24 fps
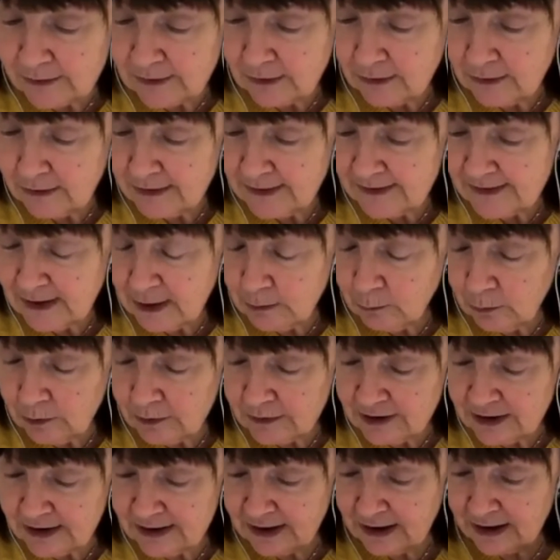Can't decide what
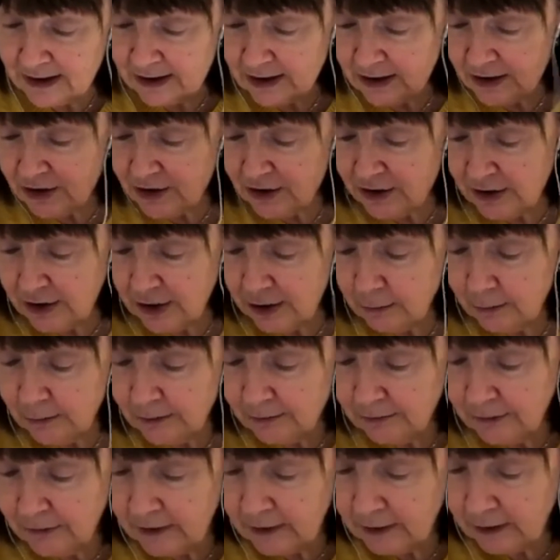I should go
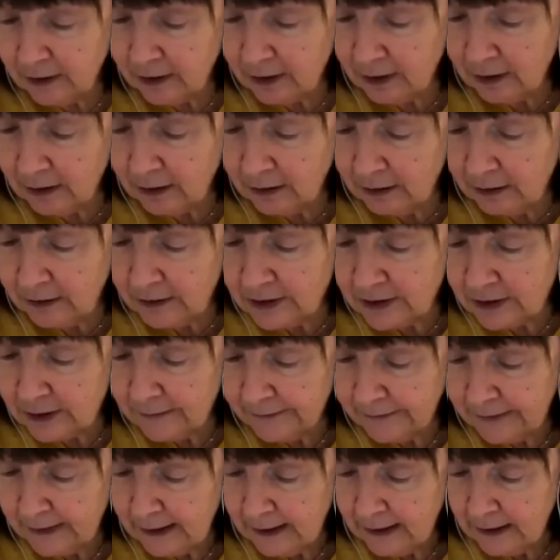with for the card.
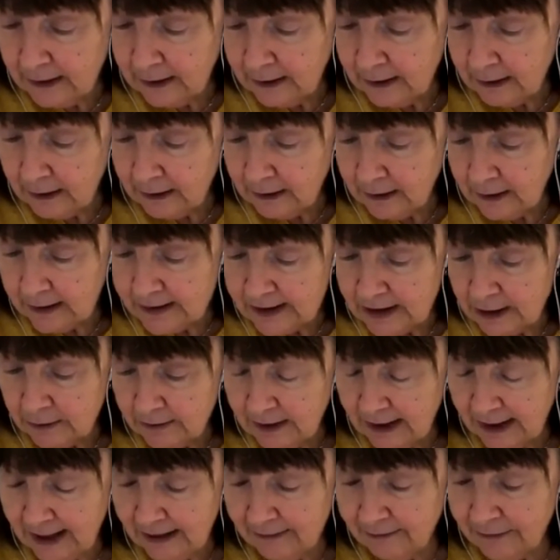I don't
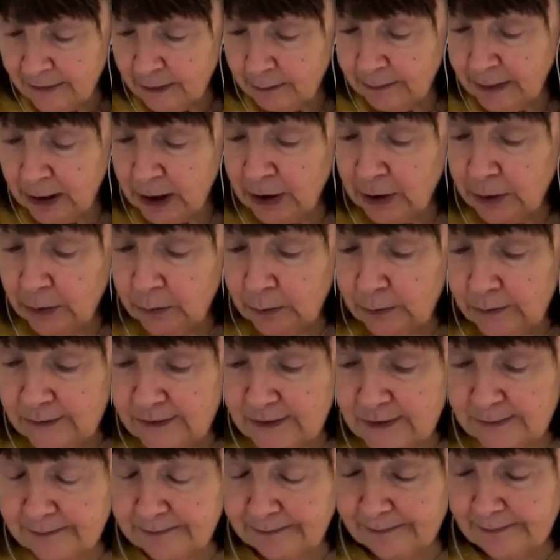have the
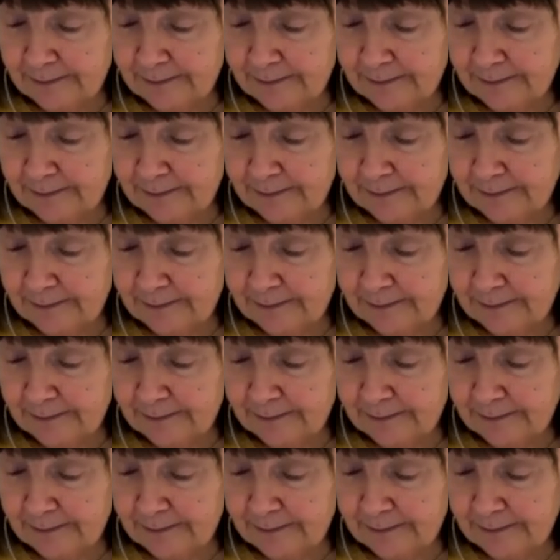balloons.